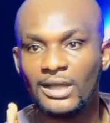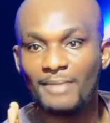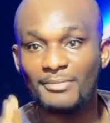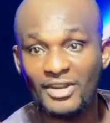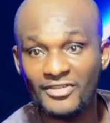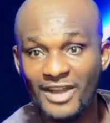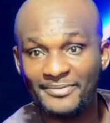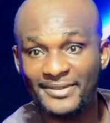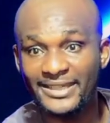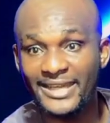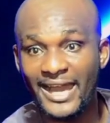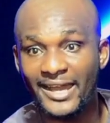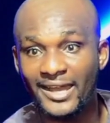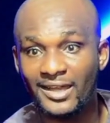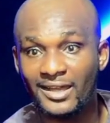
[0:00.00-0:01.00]
How many of you have been
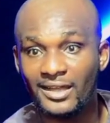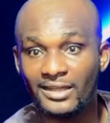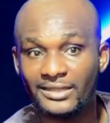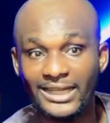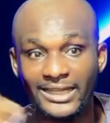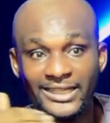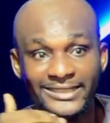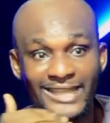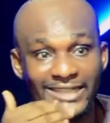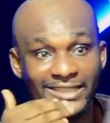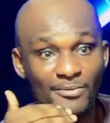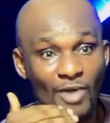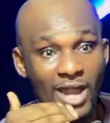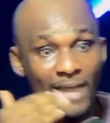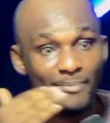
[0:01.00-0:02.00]
there? That it's like
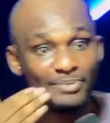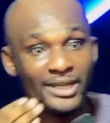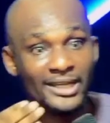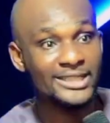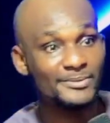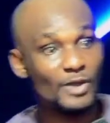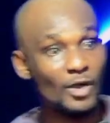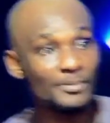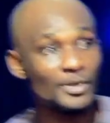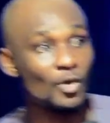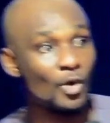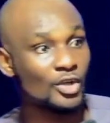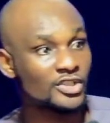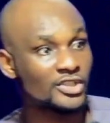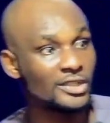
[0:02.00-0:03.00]
the more I pray, it's becoming
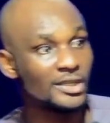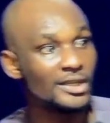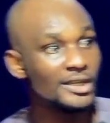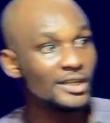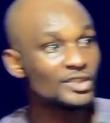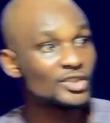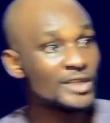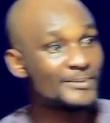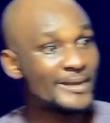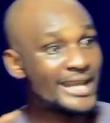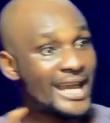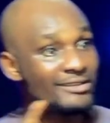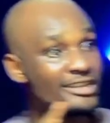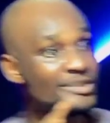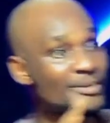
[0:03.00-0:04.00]
worse. So it's better
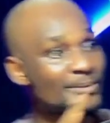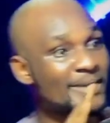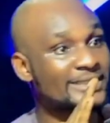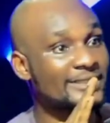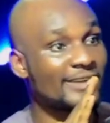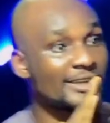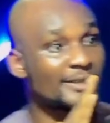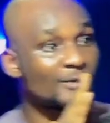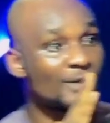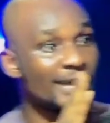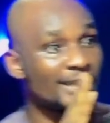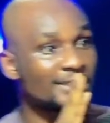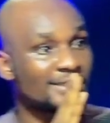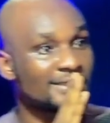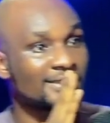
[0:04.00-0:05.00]
I respect myself and keep quiet.